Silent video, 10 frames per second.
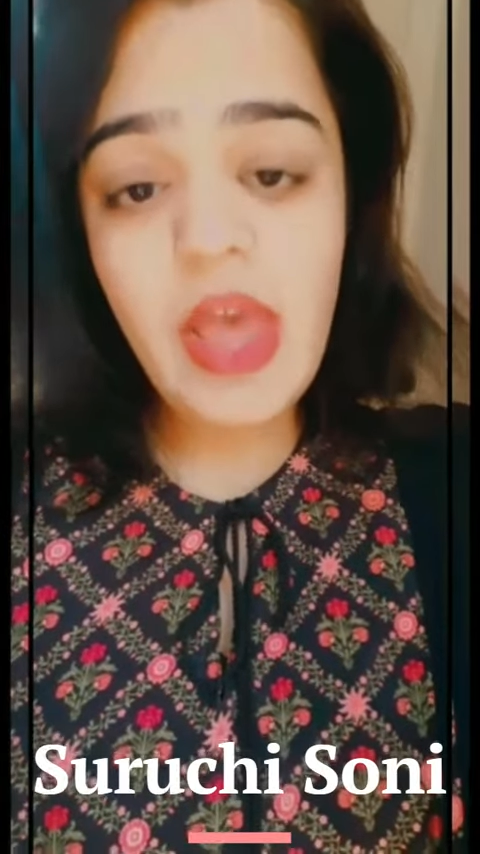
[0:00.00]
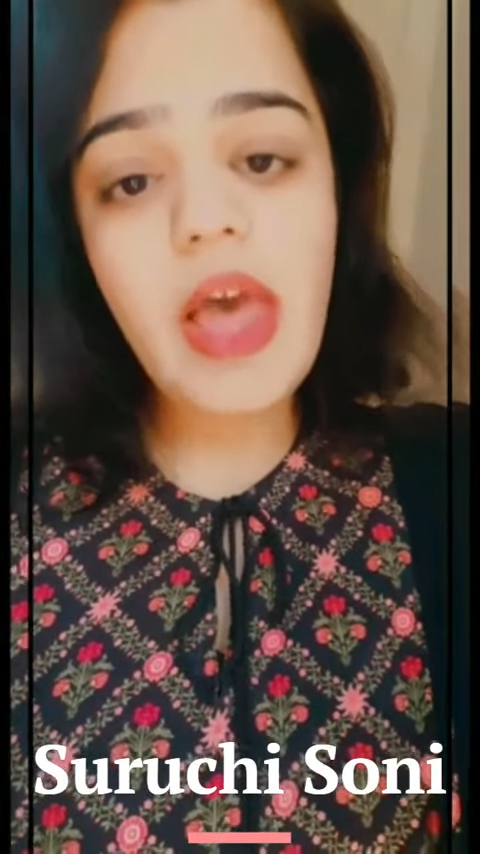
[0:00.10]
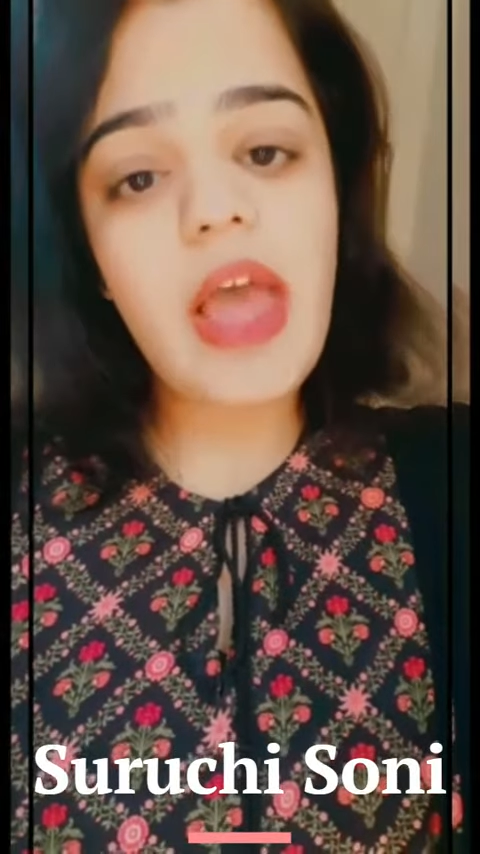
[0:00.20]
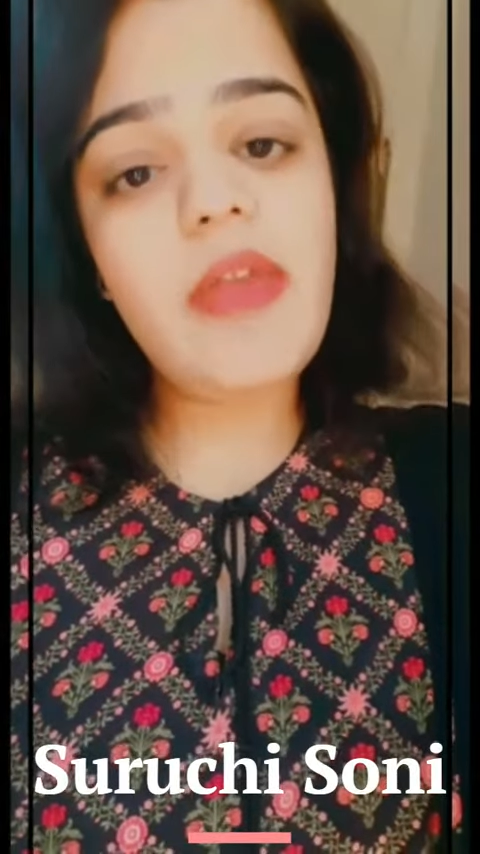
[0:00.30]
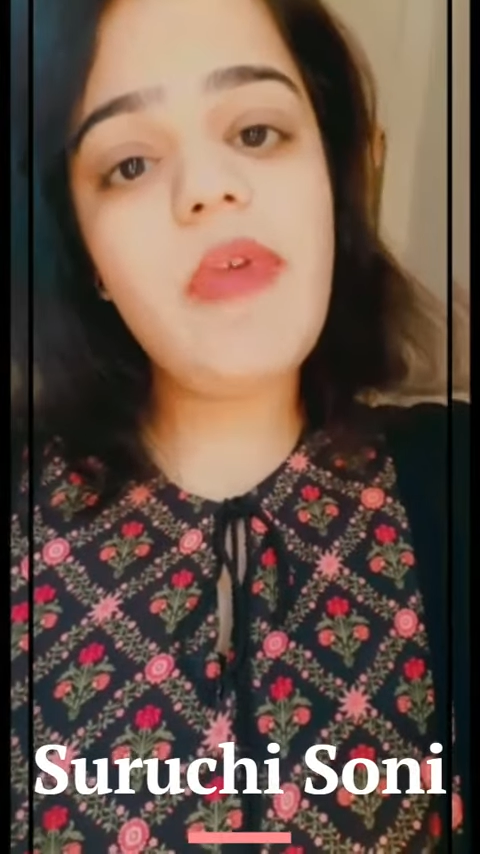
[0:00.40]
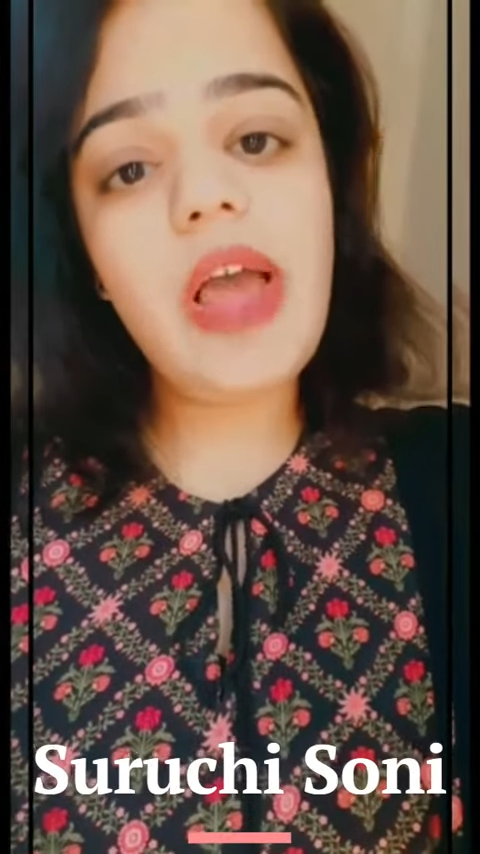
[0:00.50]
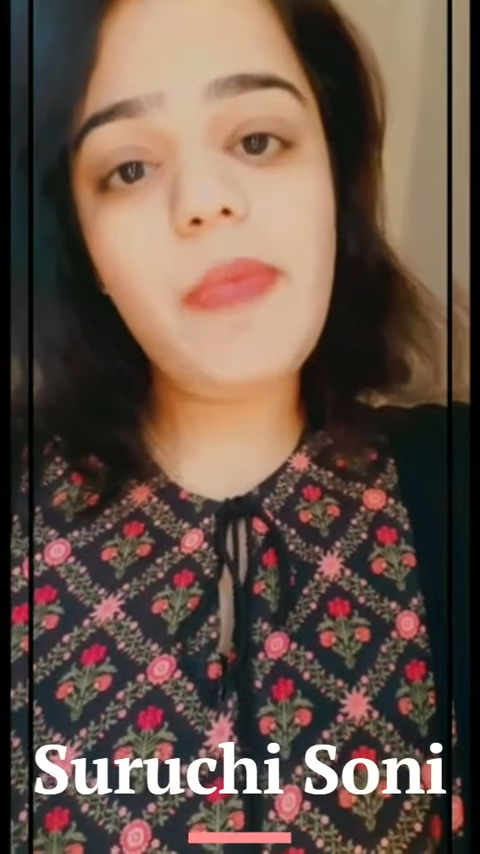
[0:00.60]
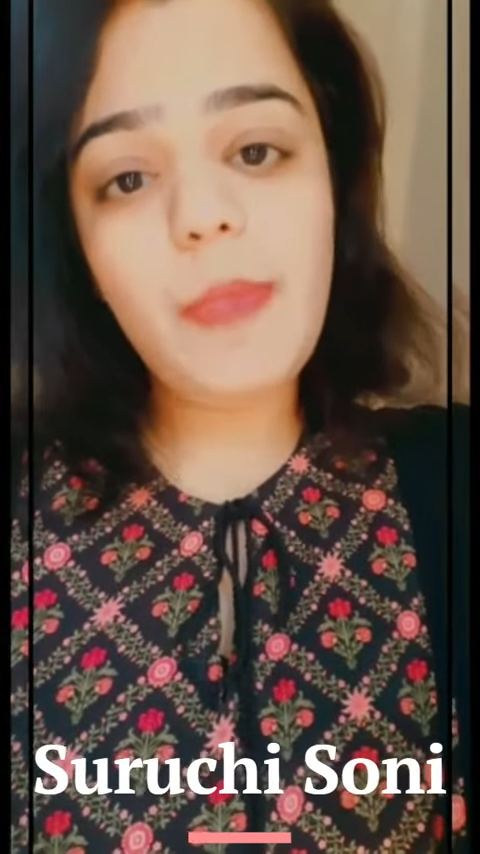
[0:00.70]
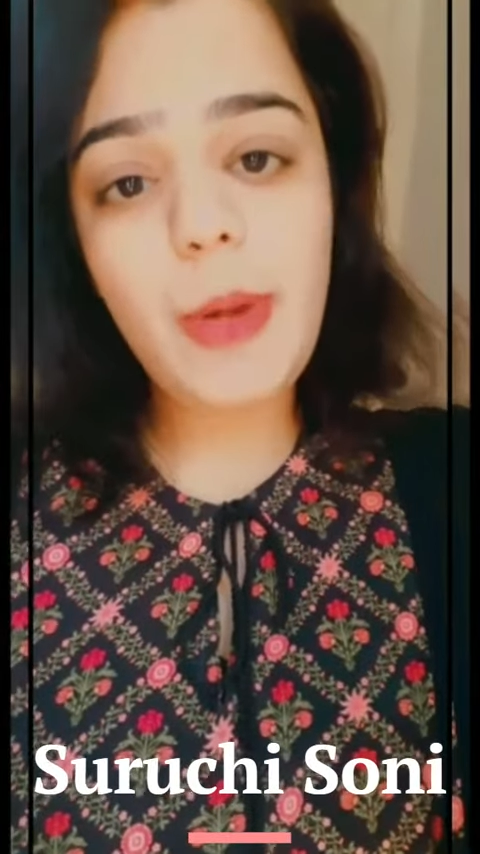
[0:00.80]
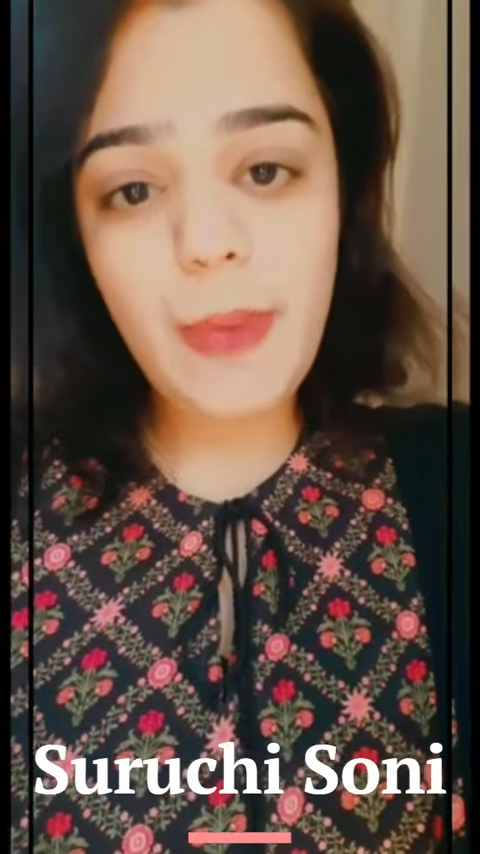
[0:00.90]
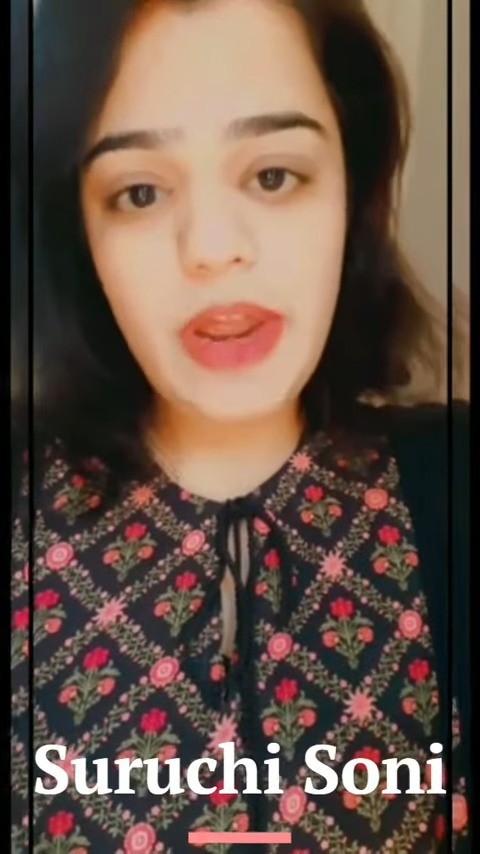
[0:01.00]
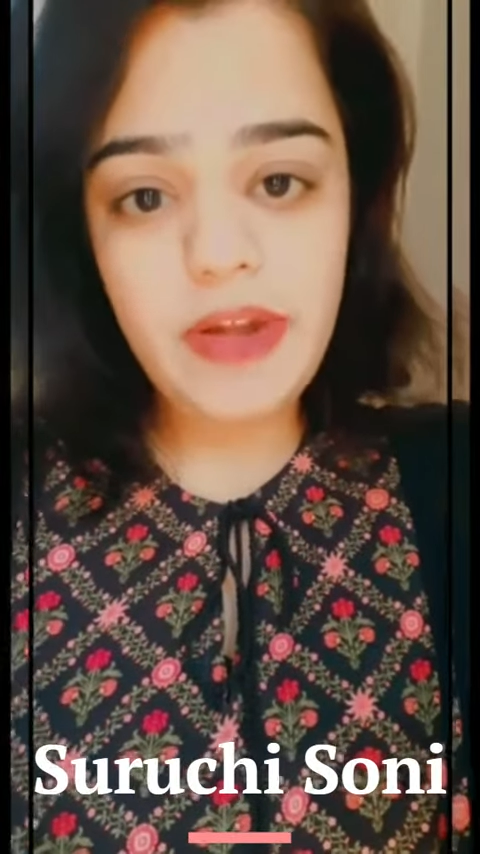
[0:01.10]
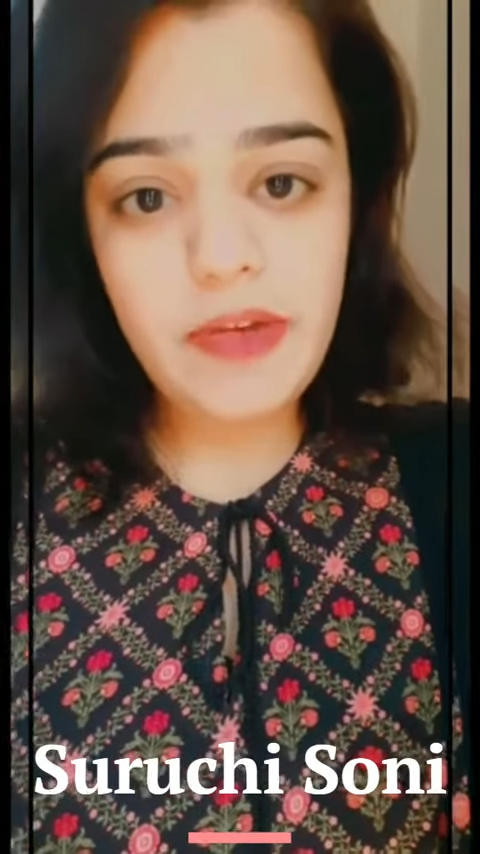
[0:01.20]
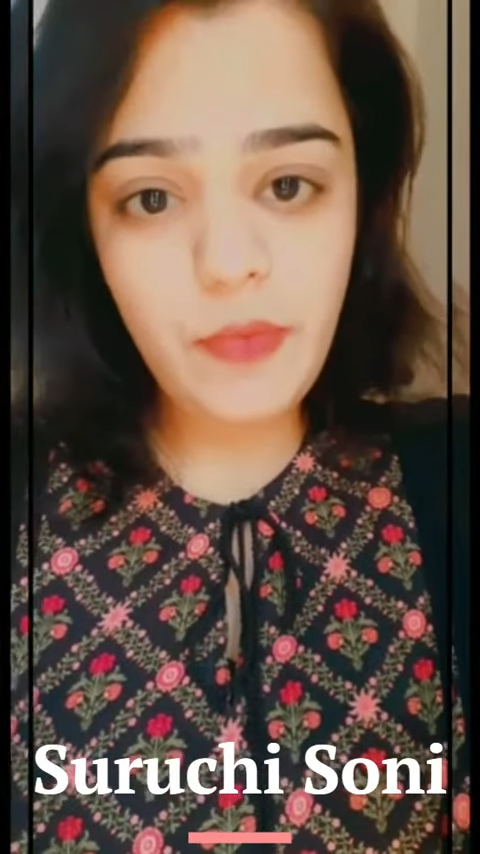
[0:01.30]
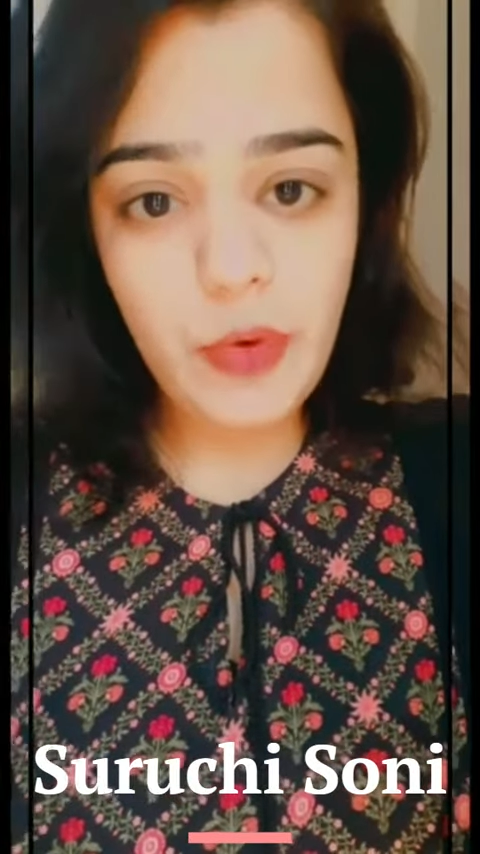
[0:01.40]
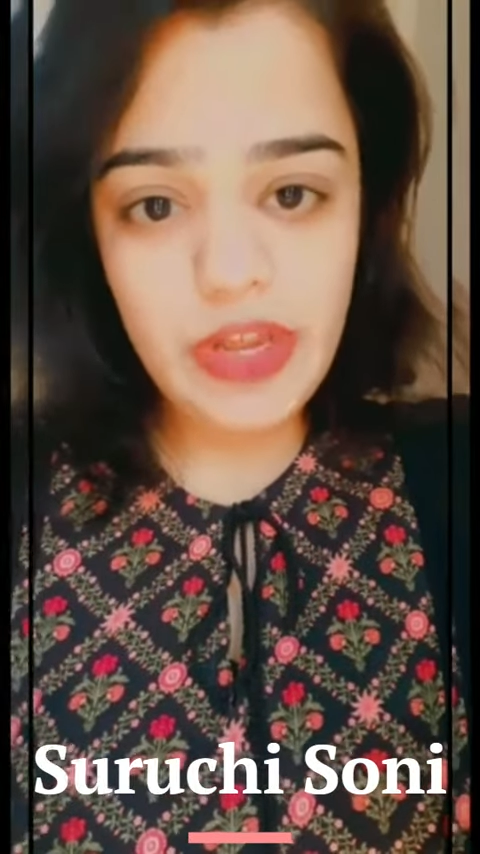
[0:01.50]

and while preparing for